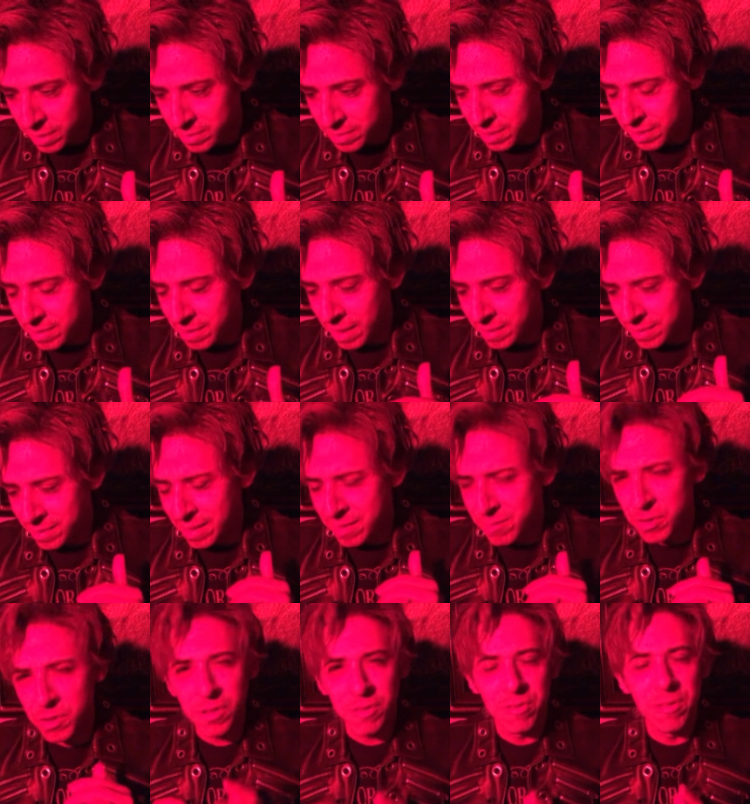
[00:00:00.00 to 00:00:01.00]
I think I think that's
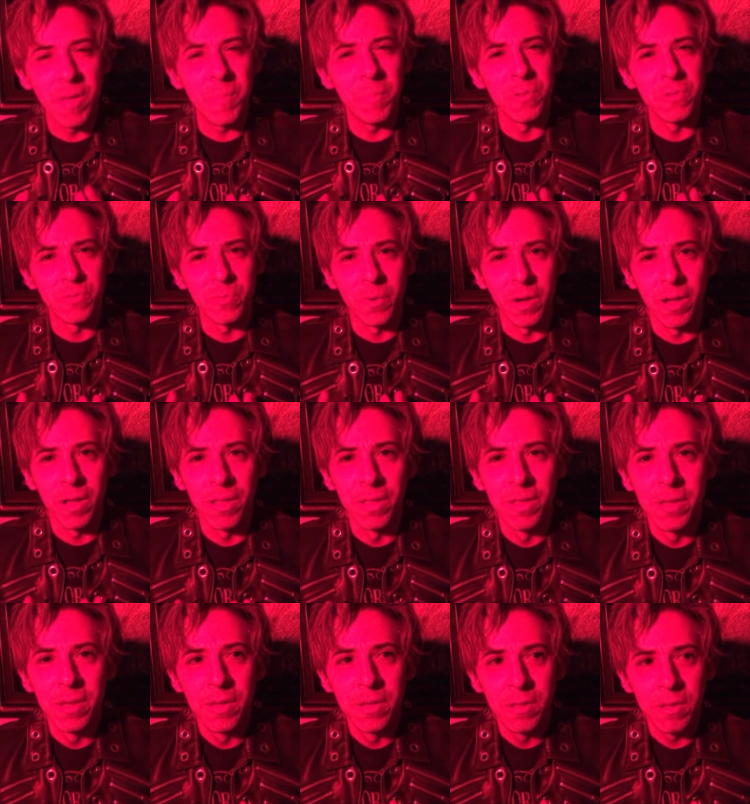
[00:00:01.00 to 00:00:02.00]
a good tip as well.
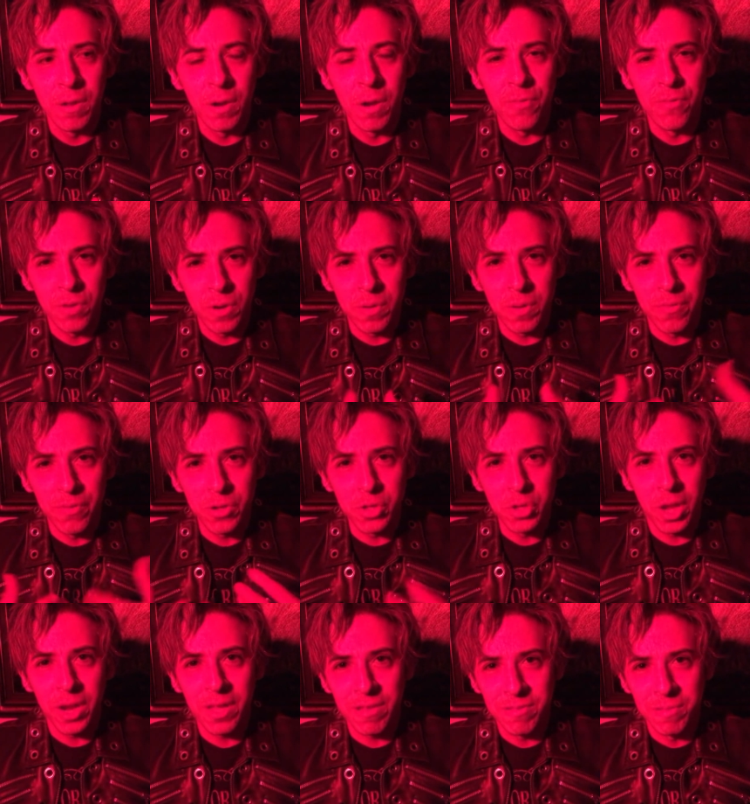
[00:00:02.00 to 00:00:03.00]
You know, if you're if you're
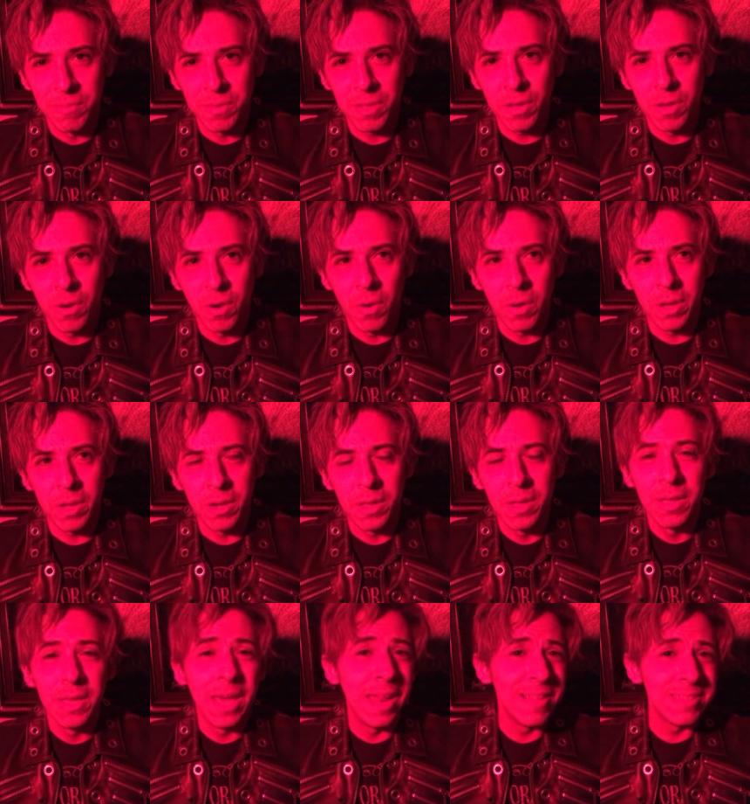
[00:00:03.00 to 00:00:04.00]
trying to get something going,
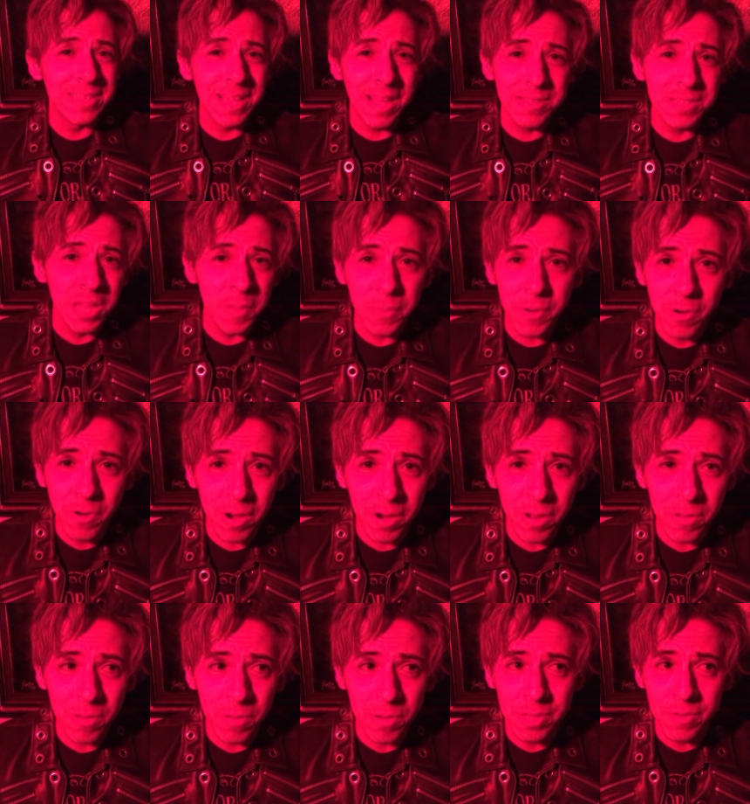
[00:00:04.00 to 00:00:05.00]
and it sounds
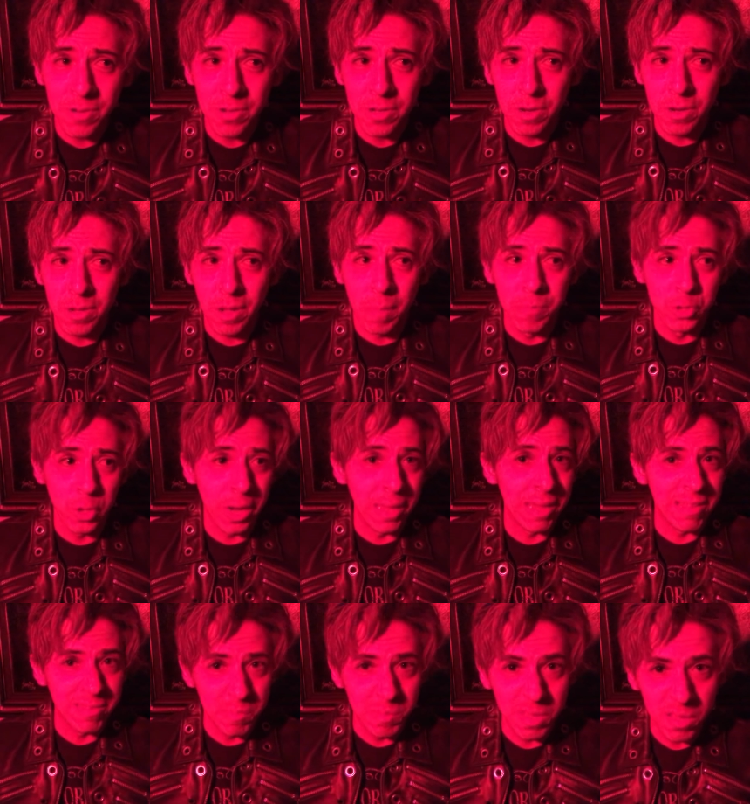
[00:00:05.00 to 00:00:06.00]
hypocritical because I'm trying to
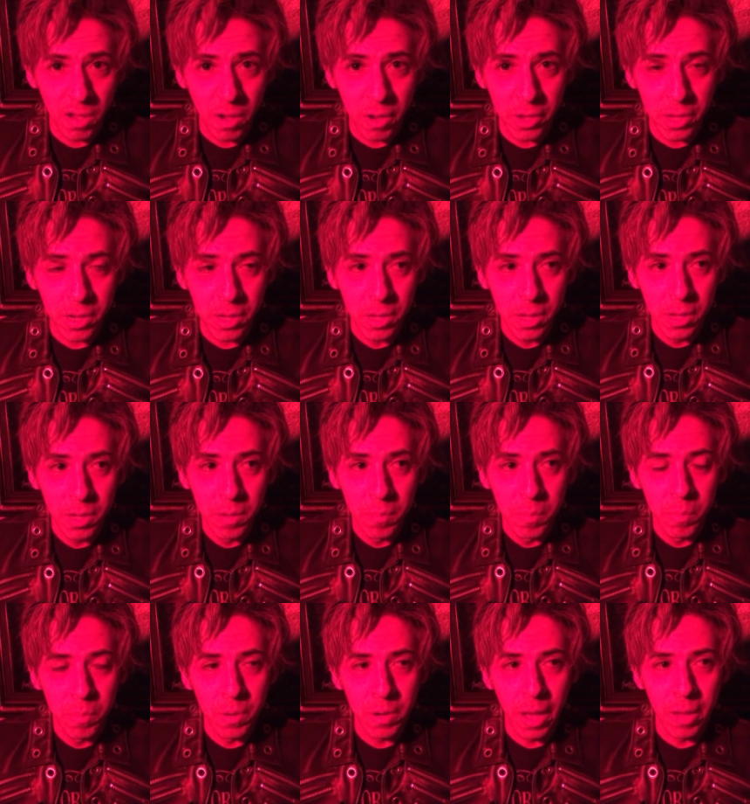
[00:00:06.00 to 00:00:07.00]
get something going,
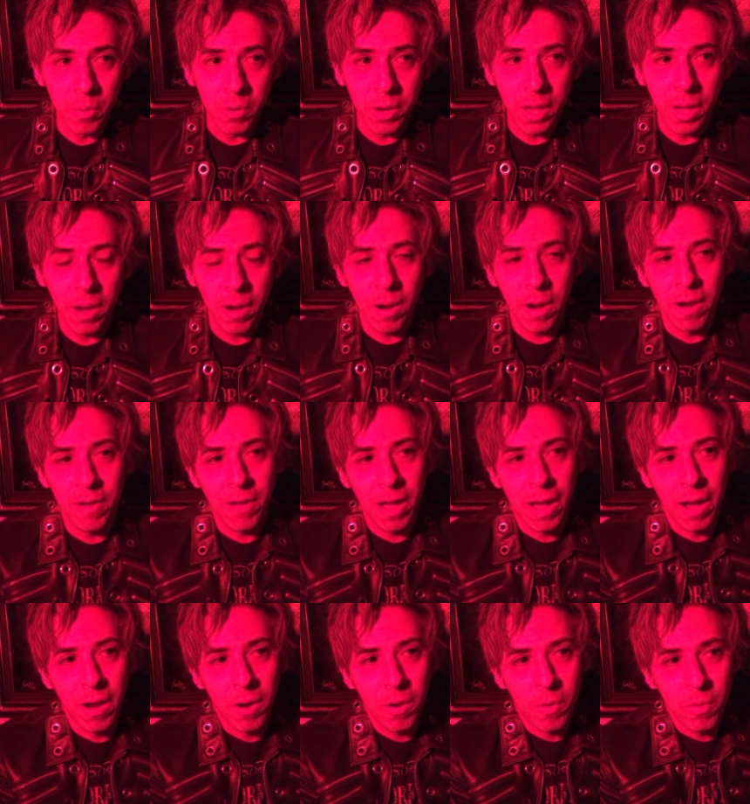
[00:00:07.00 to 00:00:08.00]
but I don't care
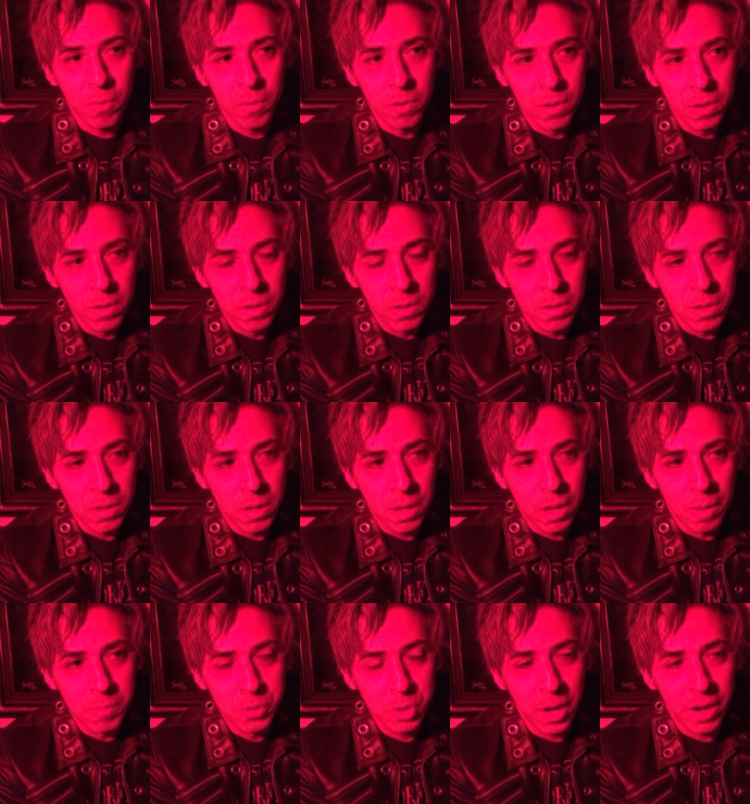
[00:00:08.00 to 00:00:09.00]
how
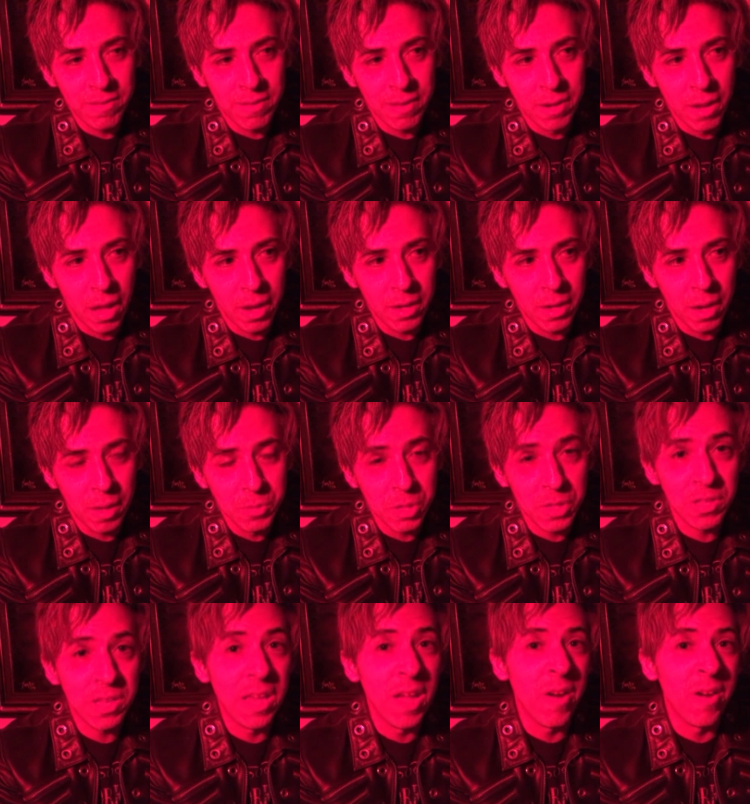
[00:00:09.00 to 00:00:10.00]
I'm trying to not I'm
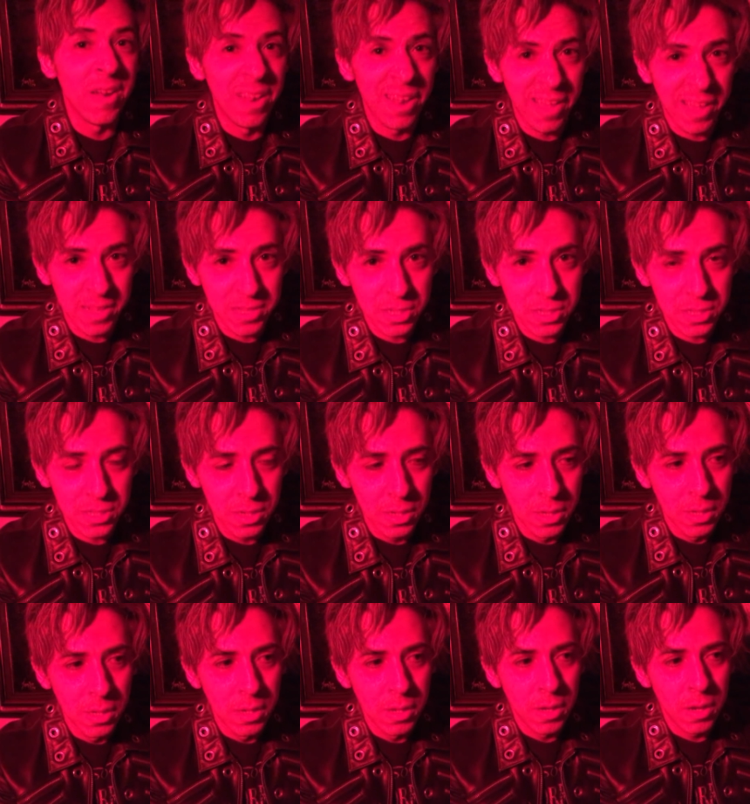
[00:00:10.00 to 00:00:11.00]
trying to care less
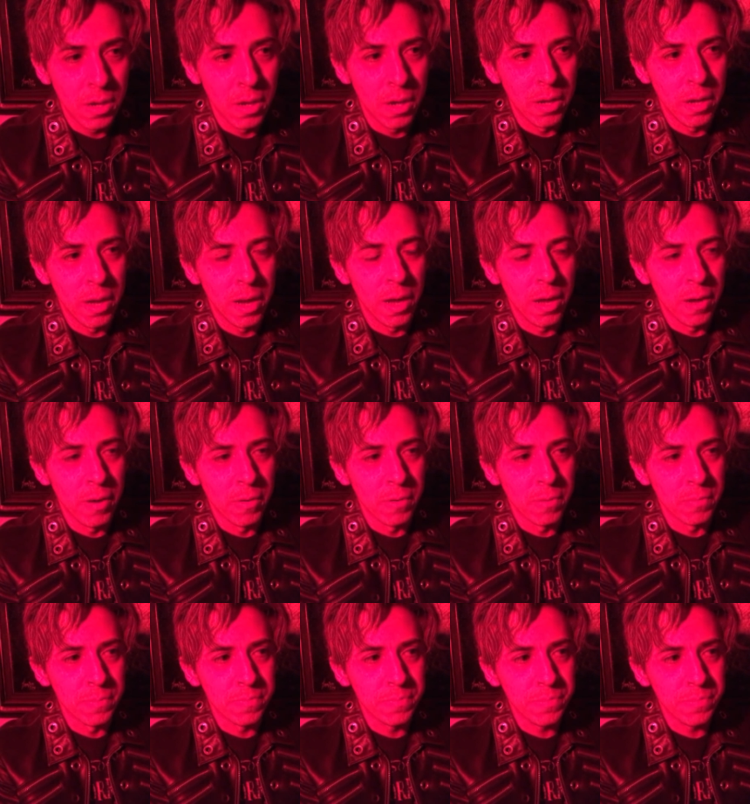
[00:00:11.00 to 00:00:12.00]
on how